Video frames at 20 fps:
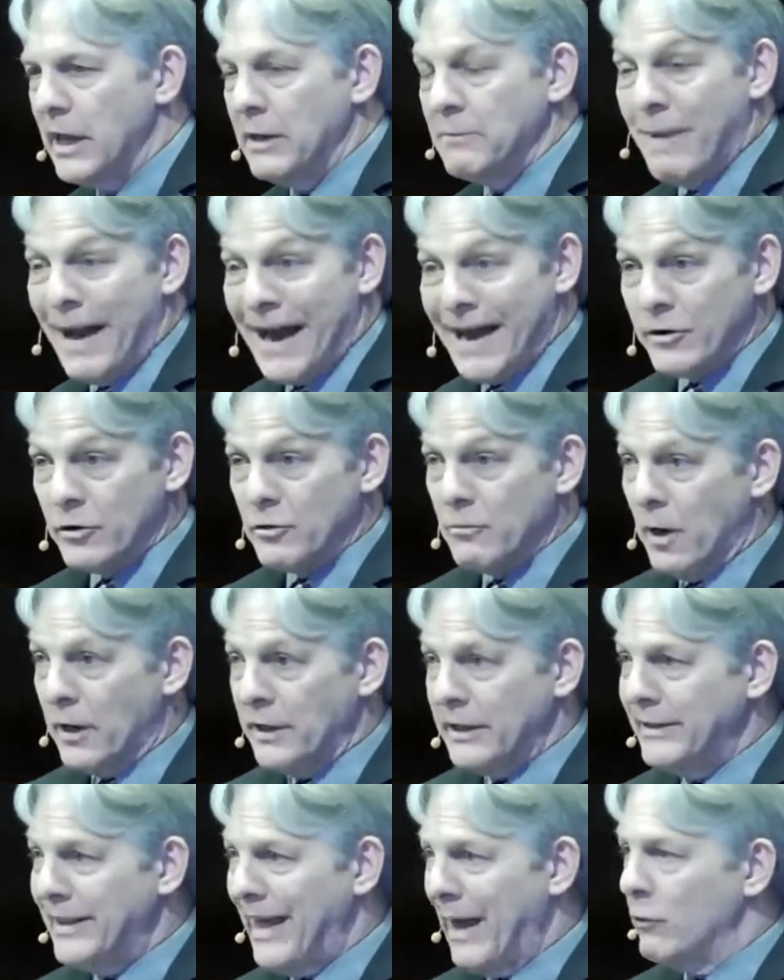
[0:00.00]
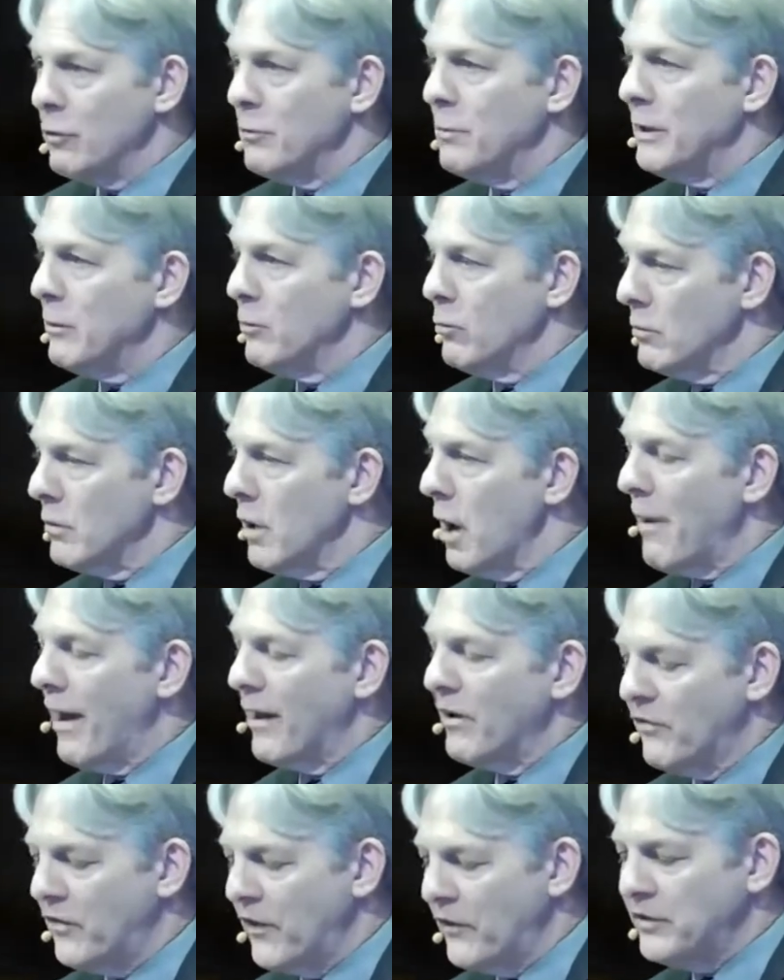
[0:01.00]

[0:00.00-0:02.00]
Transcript: In modern money, that would be about